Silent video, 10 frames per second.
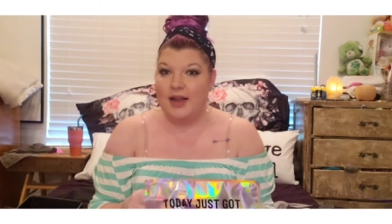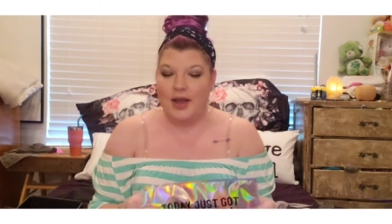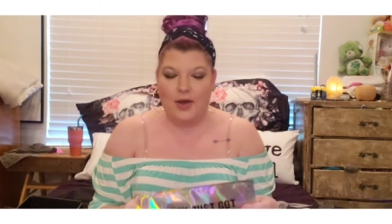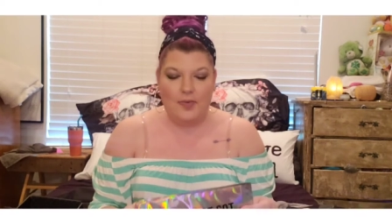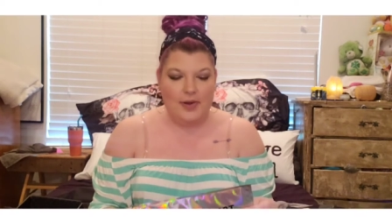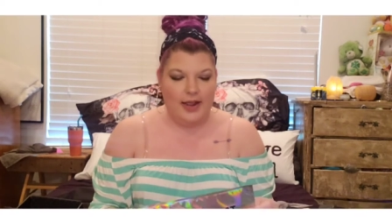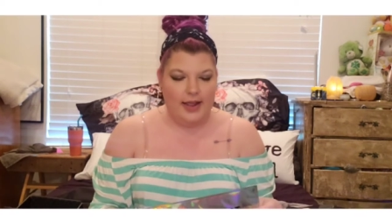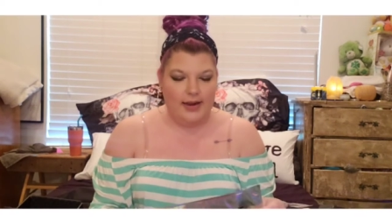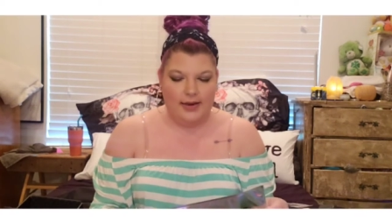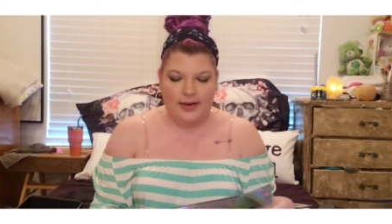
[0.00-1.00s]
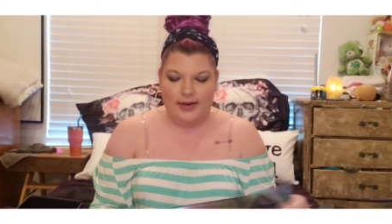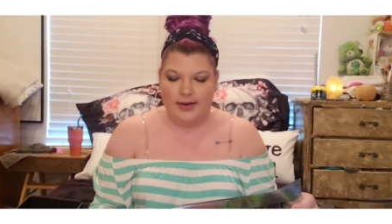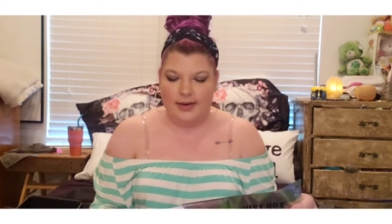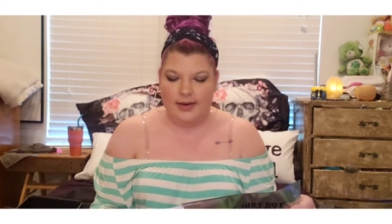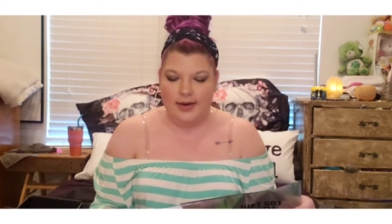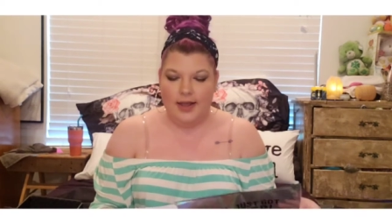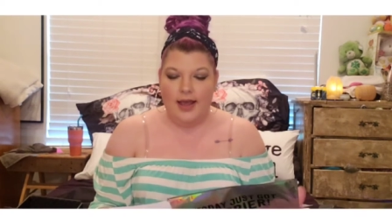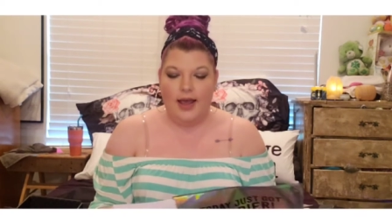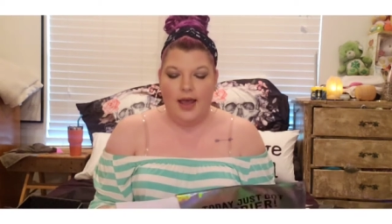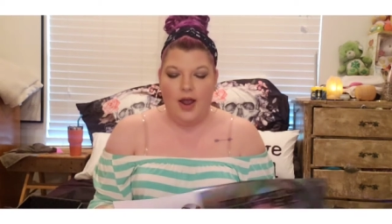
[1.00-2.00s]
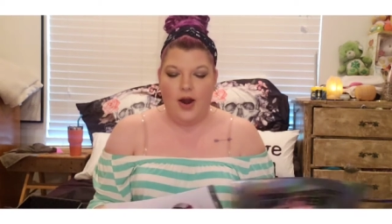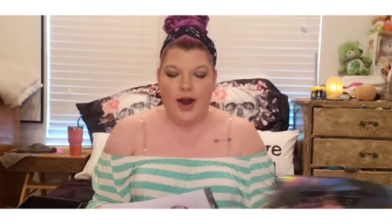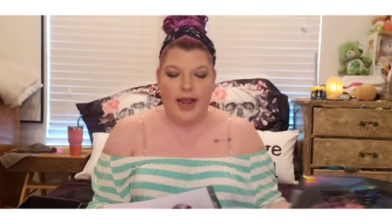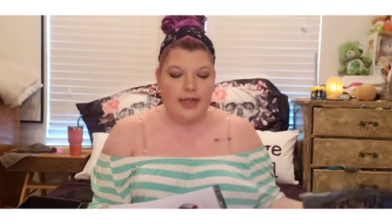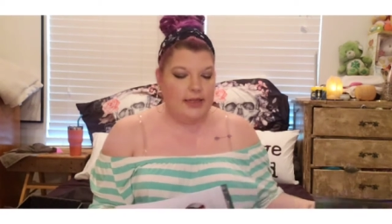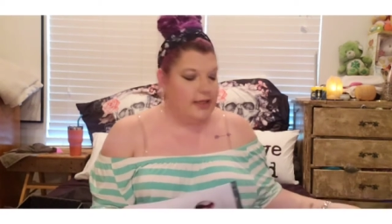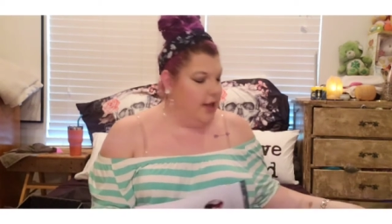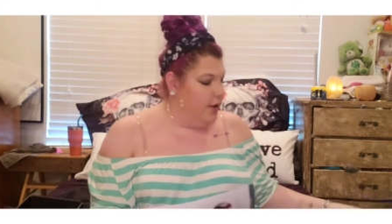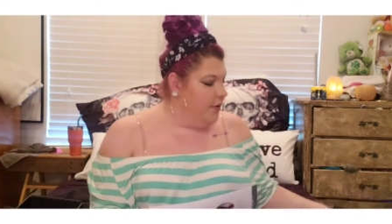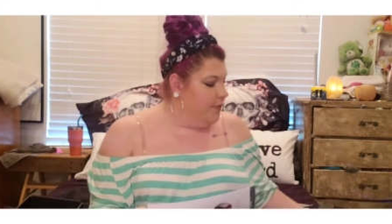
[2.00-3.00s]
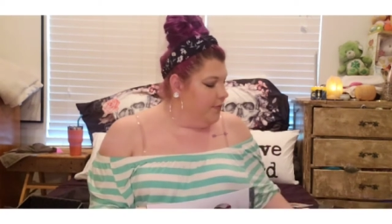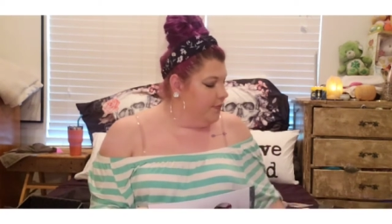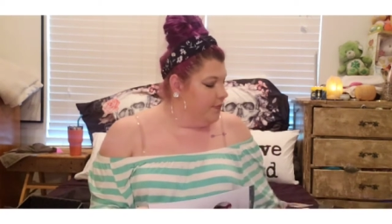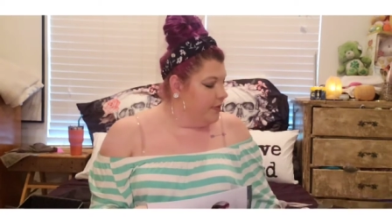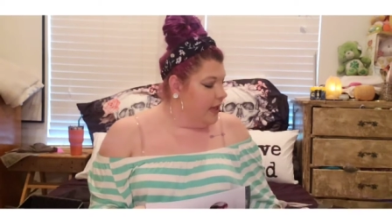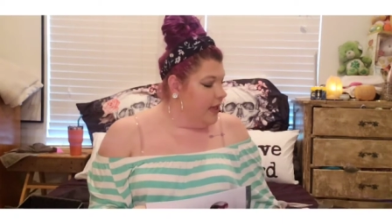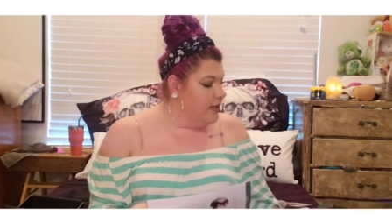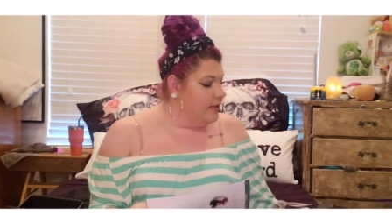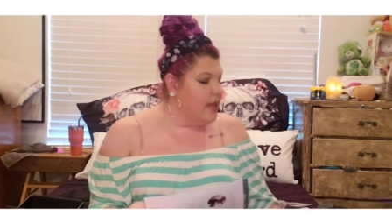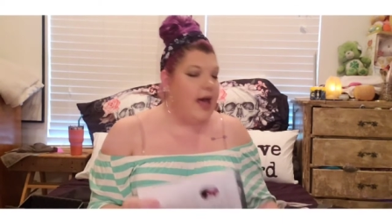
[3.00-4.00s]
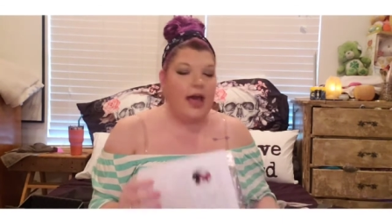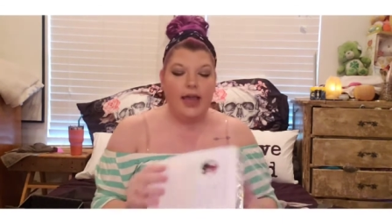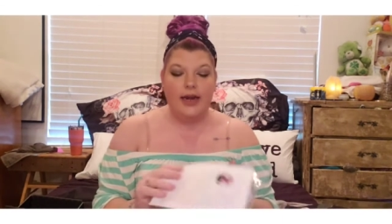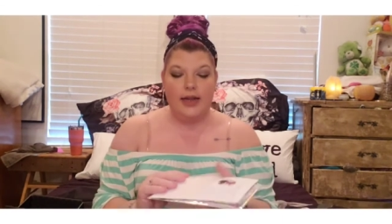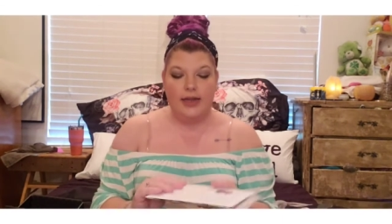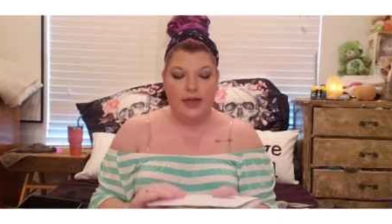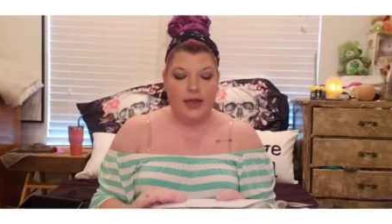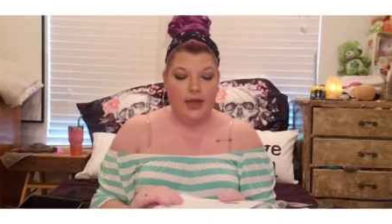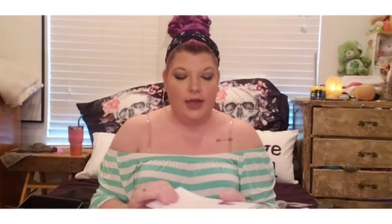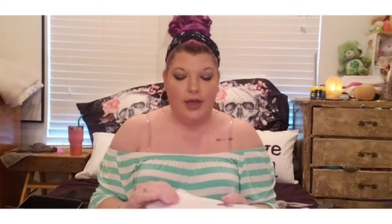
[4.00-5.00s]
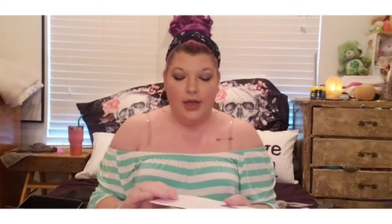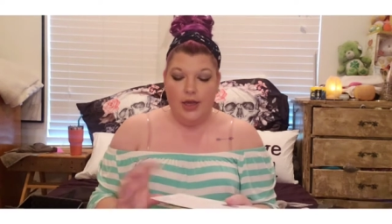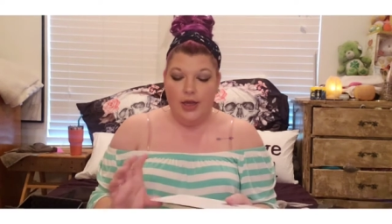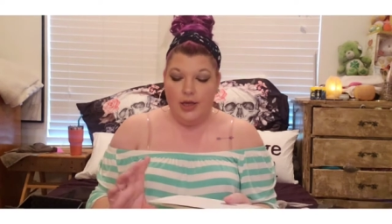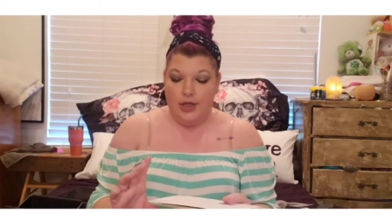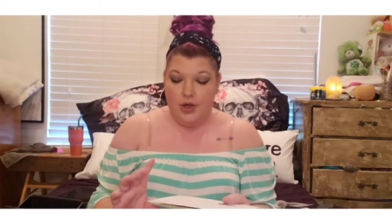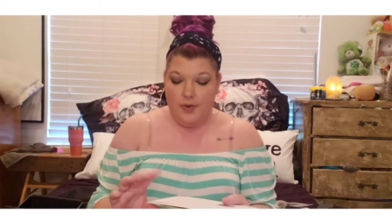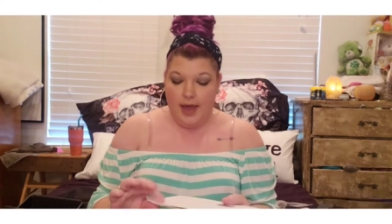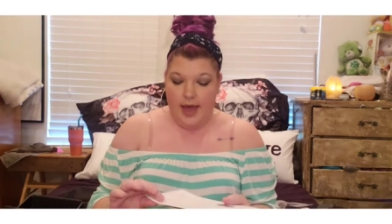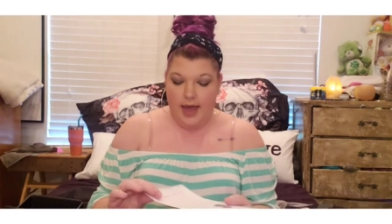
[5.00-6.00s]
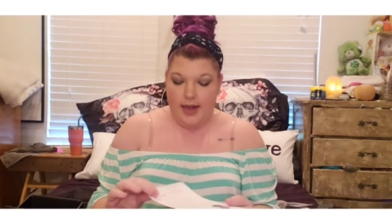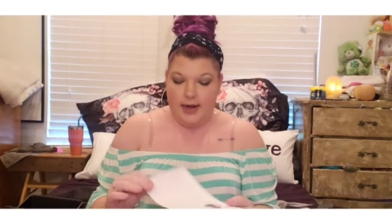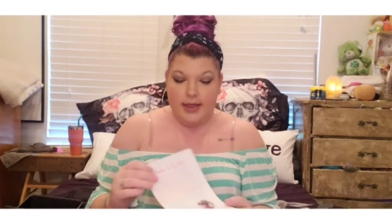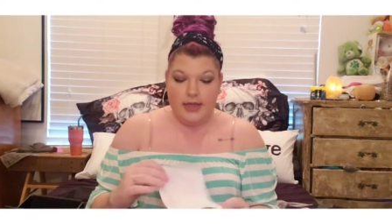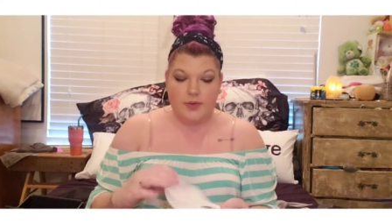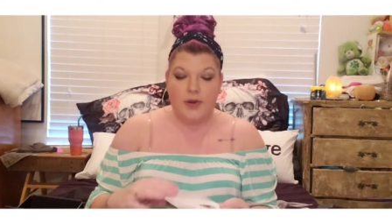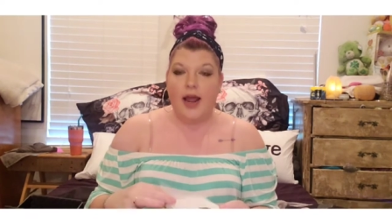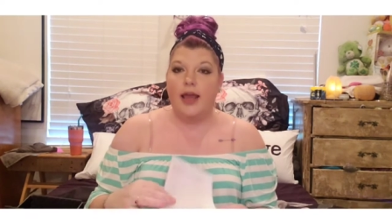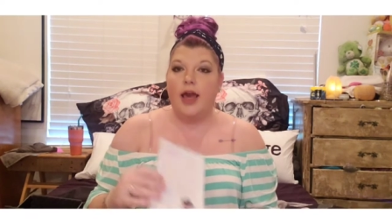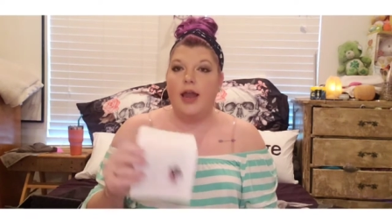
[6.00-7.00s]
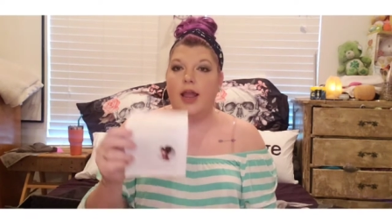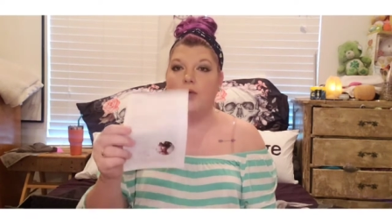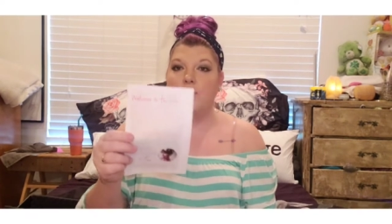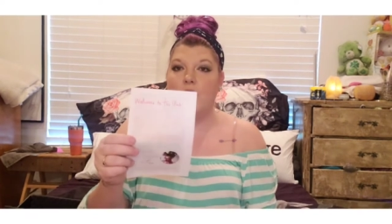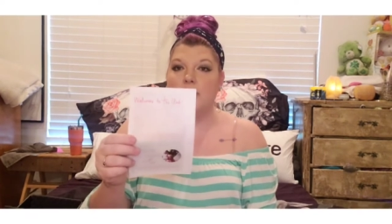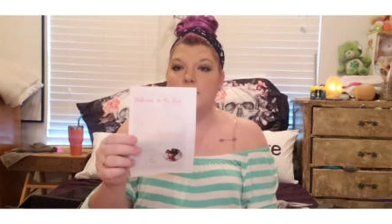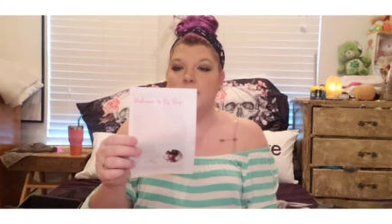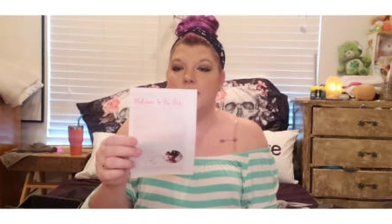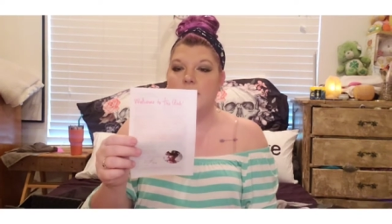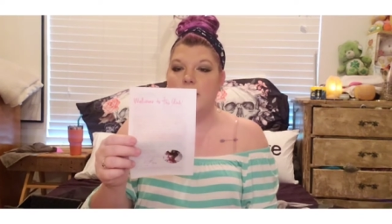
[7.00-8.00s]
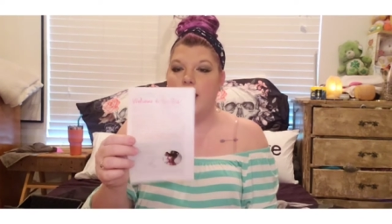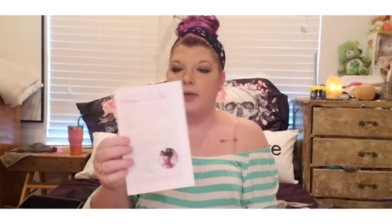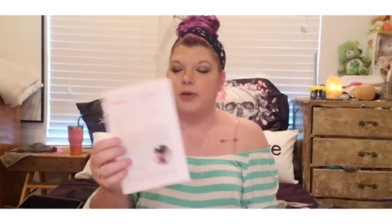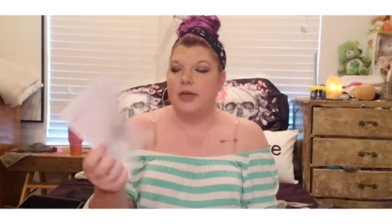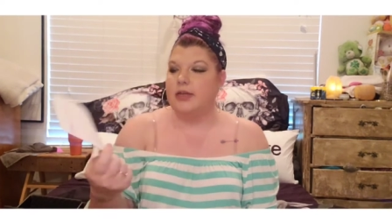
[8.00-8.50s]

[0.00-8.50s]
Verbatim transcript: to open it. All right, so inside you get, this one I got a welcome to the club.